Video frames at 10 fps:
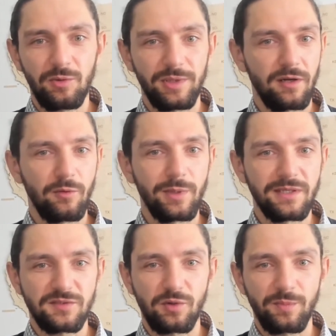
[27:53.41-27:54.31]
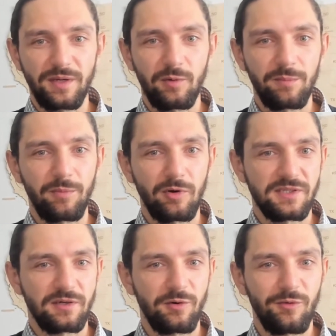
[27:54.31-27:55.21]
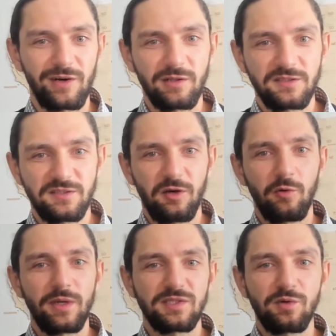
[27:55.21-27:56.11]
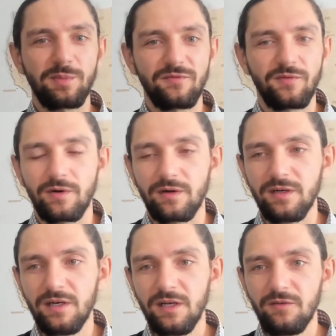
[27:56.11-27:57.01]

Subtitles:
We're always open. Our boards are always open for